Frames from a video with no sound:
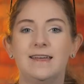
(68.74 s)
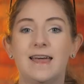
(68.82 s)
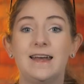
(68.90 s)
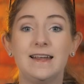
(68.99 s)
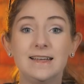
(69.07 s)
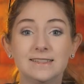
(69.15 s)

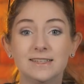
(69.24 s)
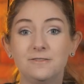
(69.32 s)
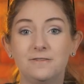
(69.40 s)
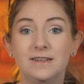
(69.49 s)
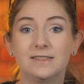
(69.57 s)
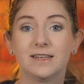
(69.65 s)
And it easily
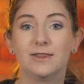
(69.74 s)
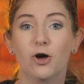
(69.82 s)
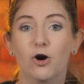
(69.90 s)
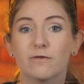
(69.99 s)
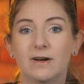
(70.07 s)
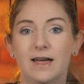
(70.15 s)
fits in
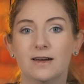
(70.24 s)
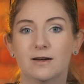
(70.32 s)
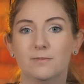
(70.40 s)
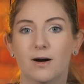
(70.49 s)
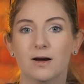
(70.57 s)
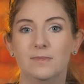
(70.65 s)
the overhead
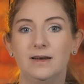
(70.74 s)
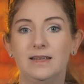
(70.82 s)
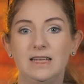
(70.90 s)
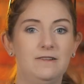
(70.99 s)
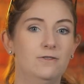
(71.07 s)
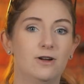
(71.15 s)
compartment
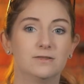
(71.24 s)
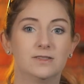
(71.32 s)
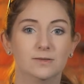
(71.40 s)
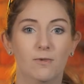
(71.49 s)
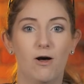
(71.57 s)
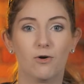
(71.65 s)
even on
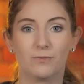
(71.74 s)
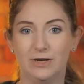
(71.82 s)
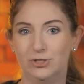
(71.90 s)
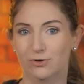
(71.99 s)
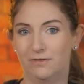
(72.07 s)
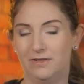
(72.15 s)
small
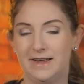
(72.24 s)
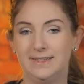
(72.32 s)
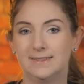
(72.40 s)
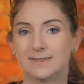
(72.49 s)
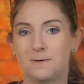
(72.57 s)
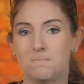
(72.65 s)
regional
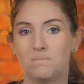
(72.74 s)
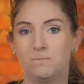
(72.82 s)
flights.